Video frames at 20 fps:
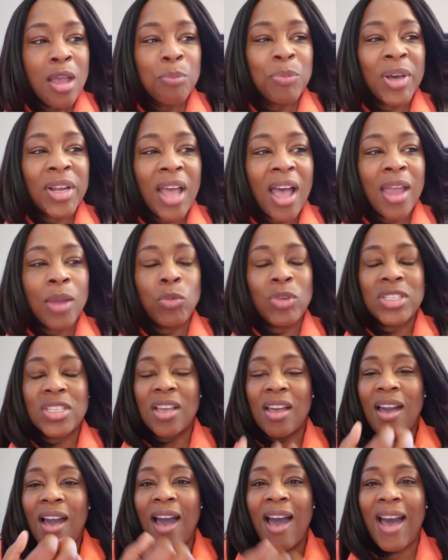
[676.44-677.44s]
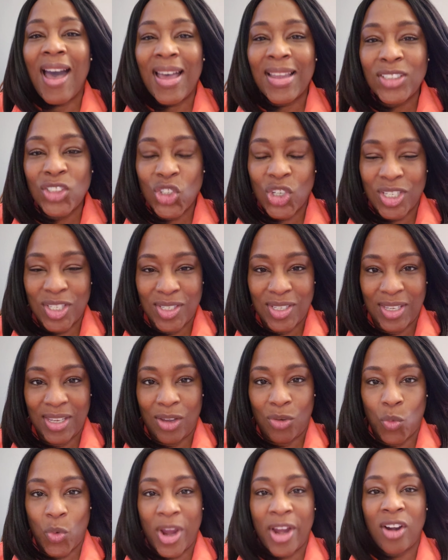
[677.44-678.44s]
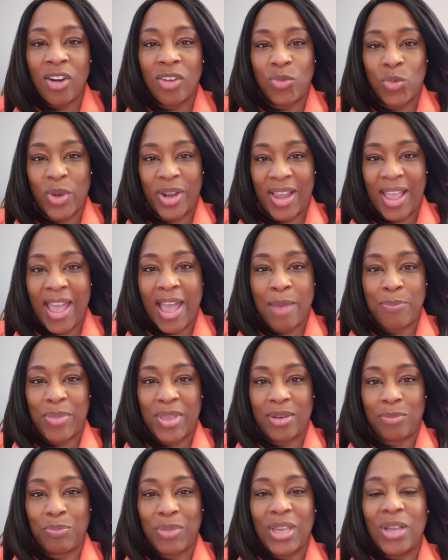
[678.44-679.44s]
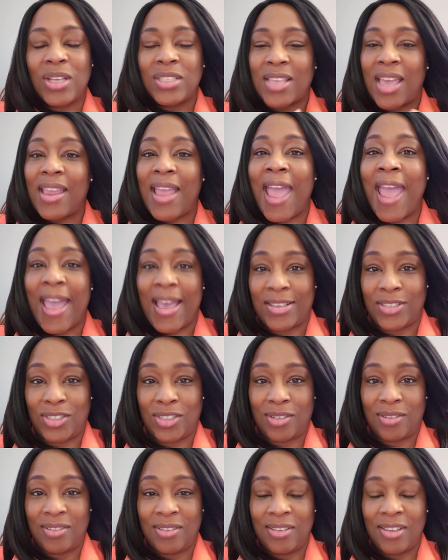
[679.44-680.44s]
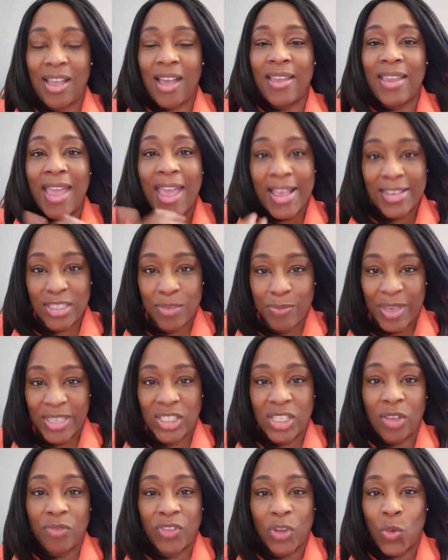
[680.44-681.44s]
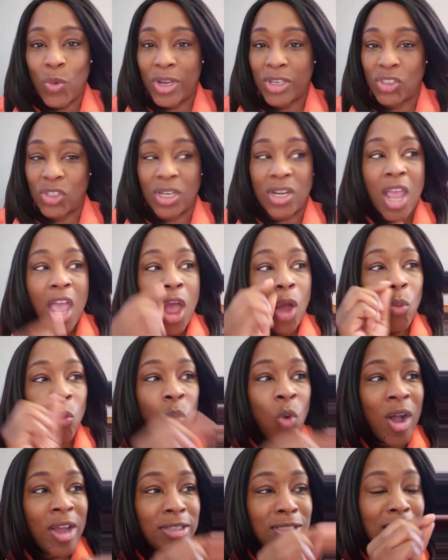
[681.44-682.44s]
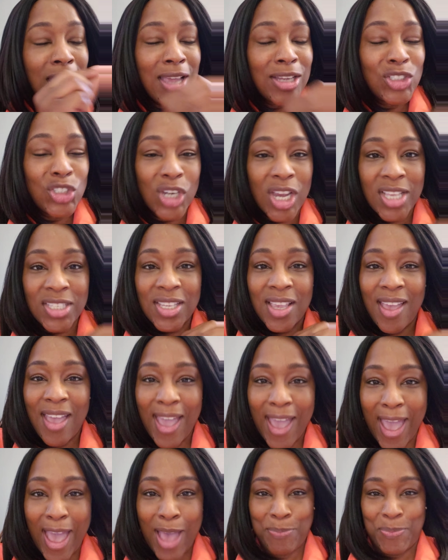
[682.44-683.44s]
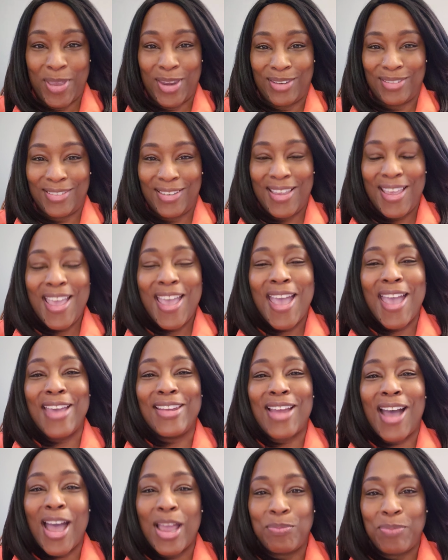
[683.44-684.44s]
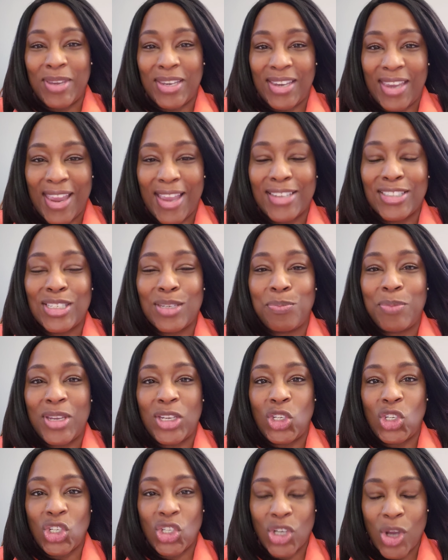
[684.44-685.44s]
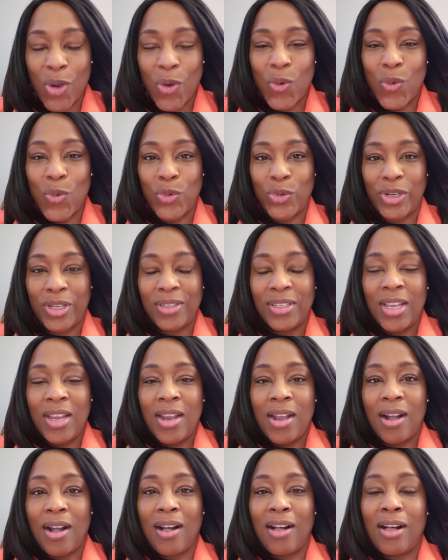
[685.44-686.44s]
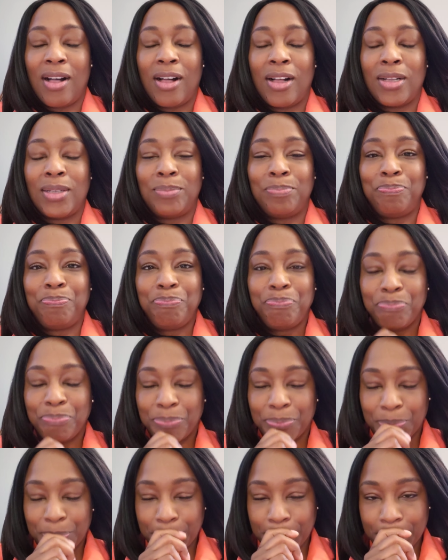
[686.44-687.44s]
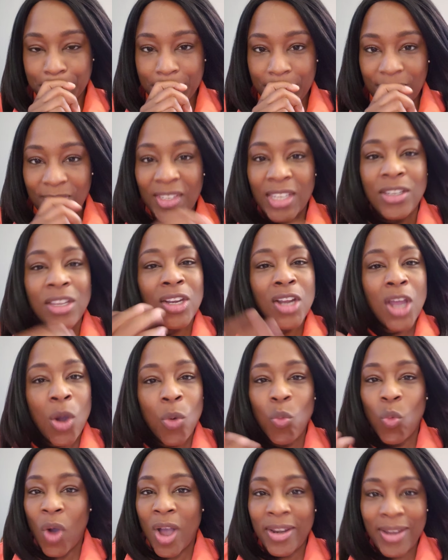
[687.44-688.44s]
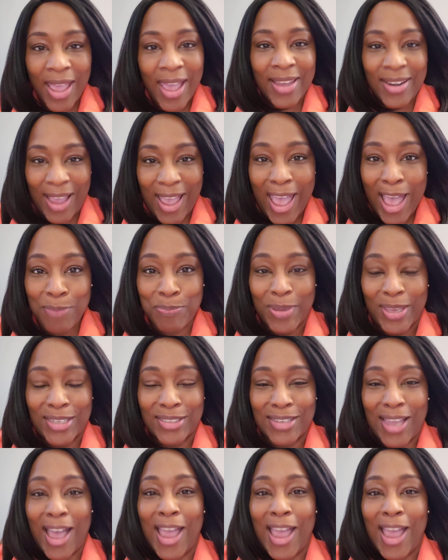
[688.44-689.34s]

But I was consciously aware of what happened because I asked myself the question, what just happened? And I began to be shown, you know, what had happened.